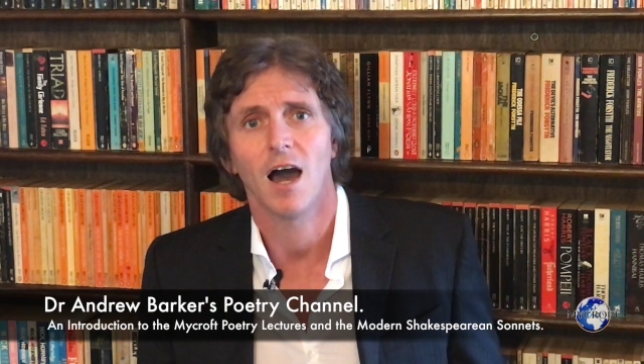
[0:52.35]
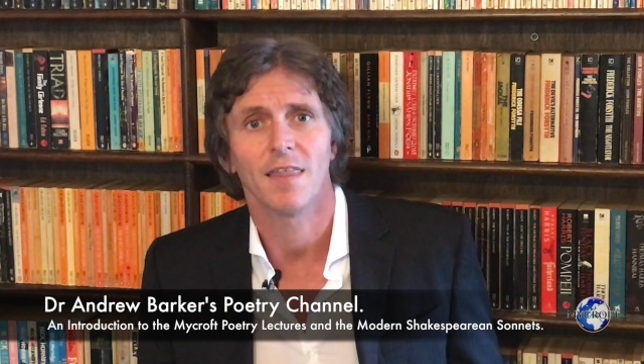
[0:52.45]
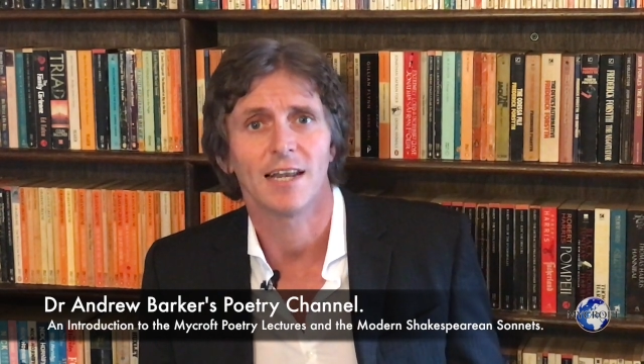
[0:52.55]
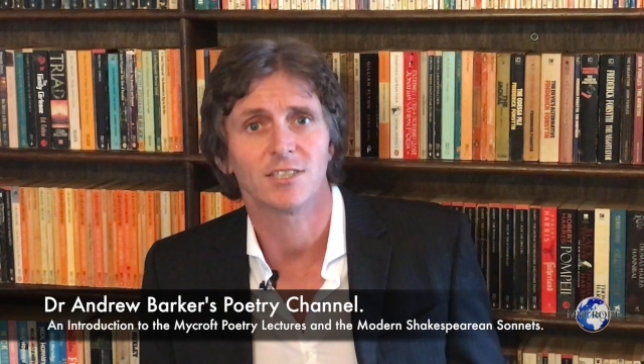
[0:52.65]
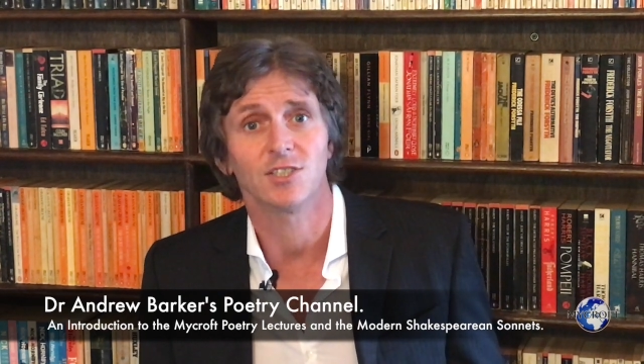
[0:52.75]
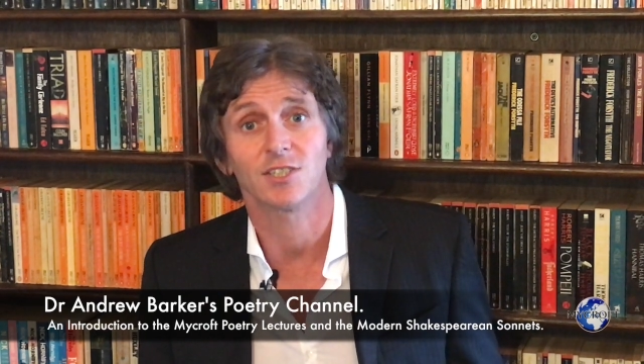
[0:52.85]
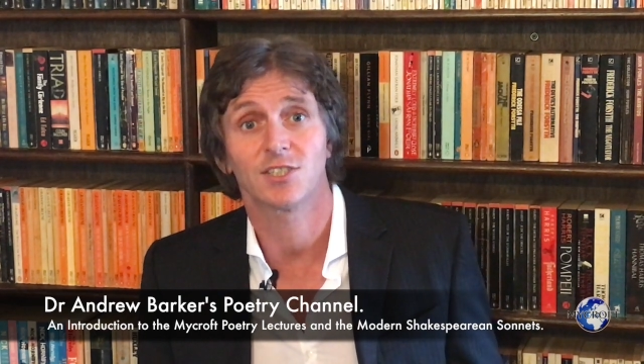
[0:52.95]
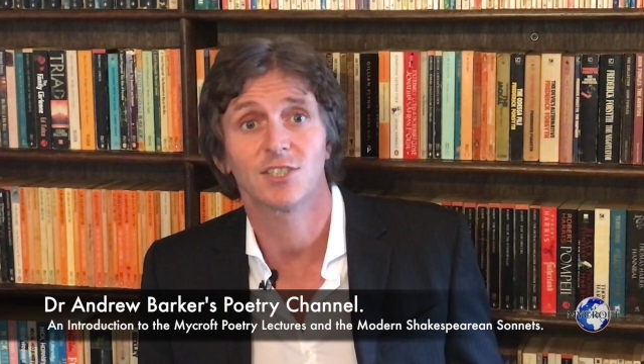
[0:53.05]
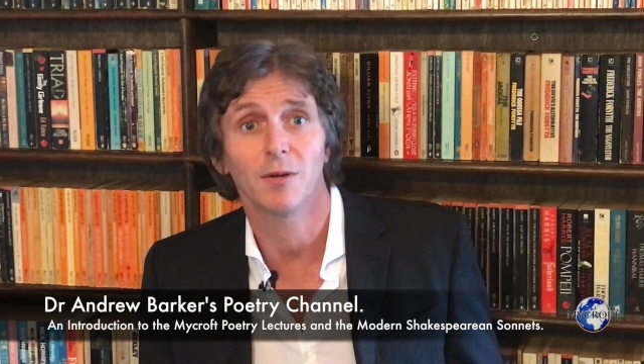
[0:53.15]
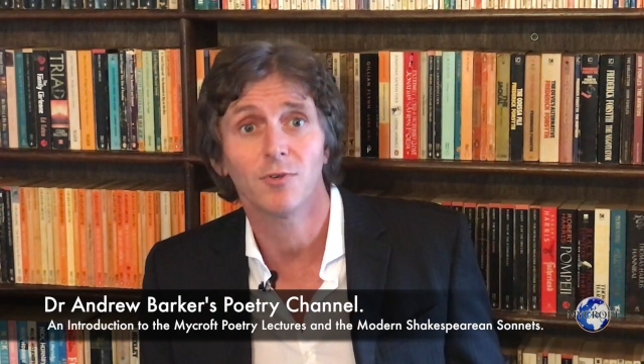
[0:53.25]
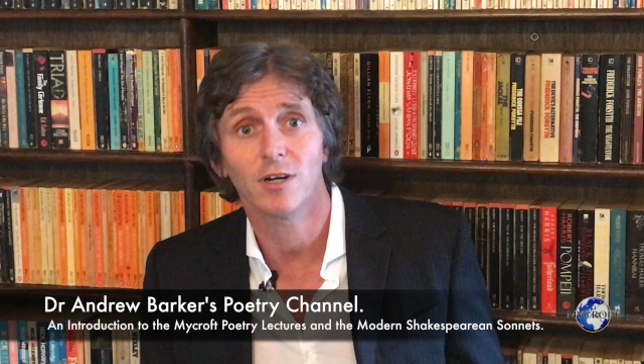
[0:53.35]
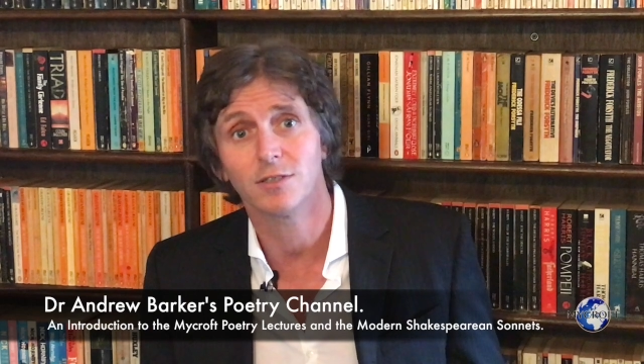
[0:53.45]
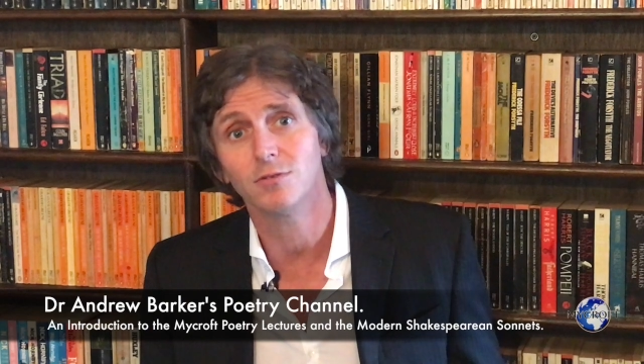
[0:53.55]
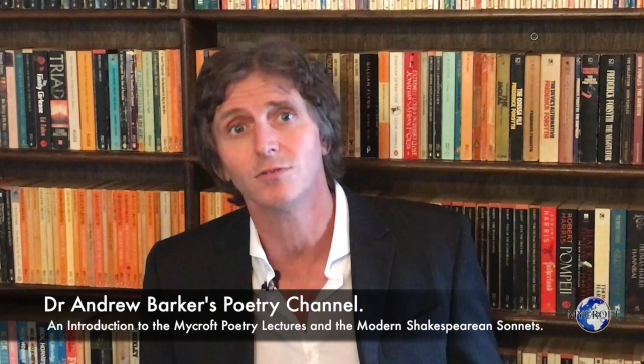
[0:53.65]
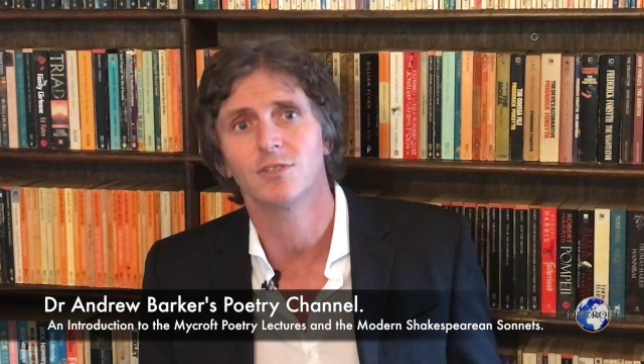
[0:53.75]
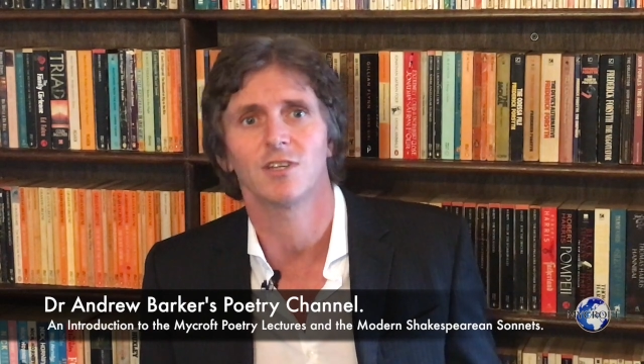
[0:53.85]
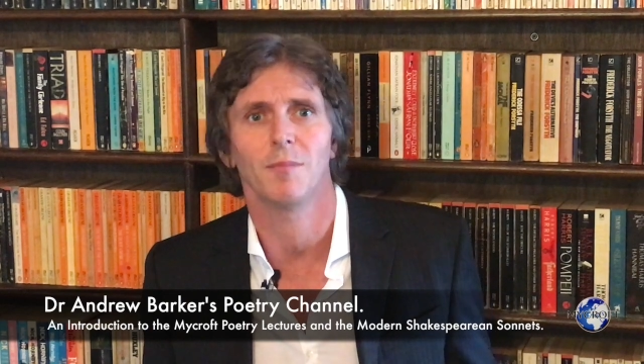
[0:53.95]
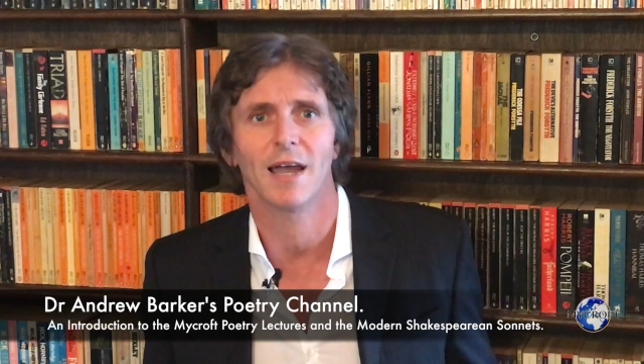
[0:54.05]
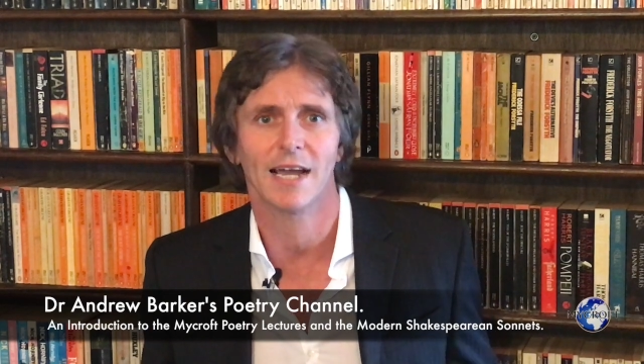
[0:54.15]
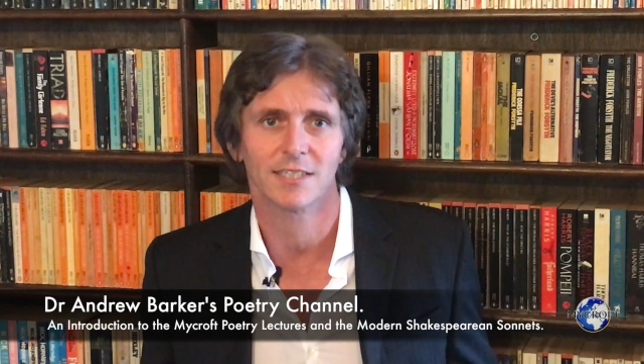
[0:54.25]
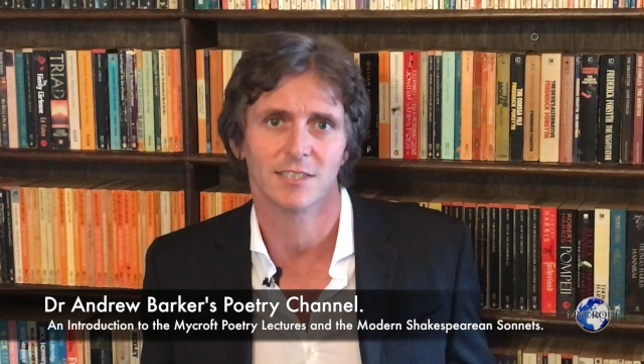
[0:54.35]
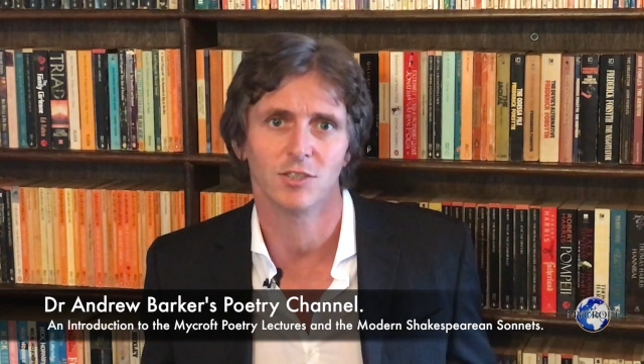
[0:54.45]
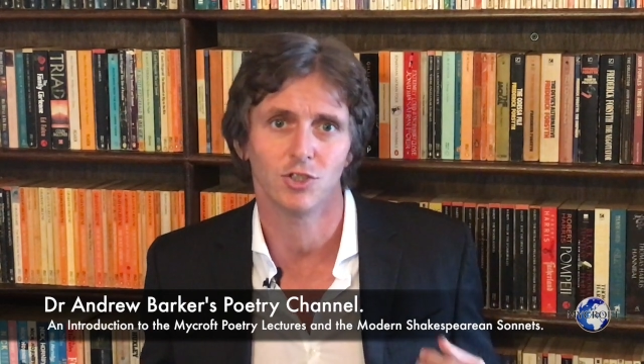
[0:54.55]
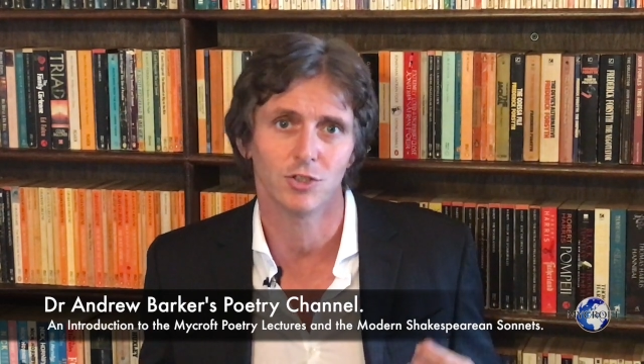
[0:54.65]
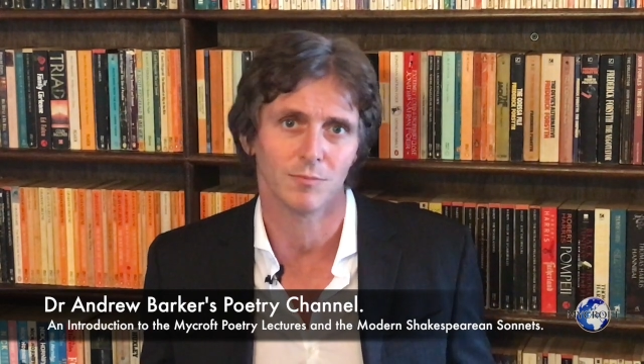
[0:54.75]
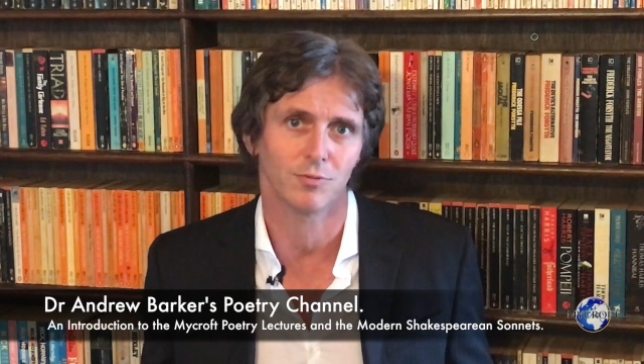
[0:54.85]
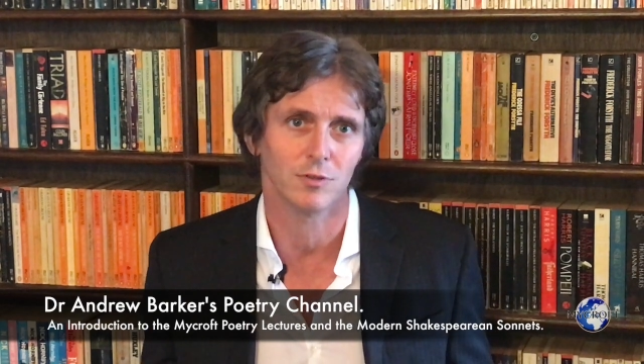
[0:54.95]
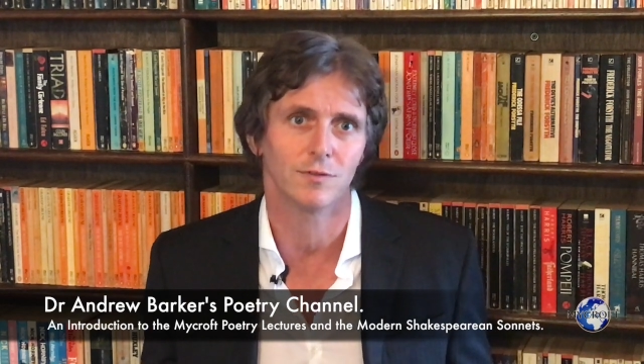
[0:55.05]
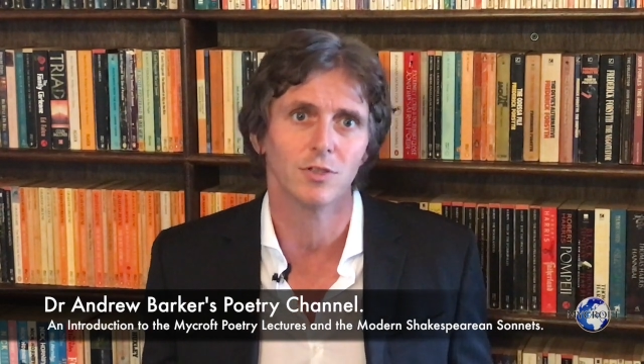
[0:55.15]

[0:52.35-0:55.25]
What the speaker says: The lectures are subtitled, so my accent shouldn't prove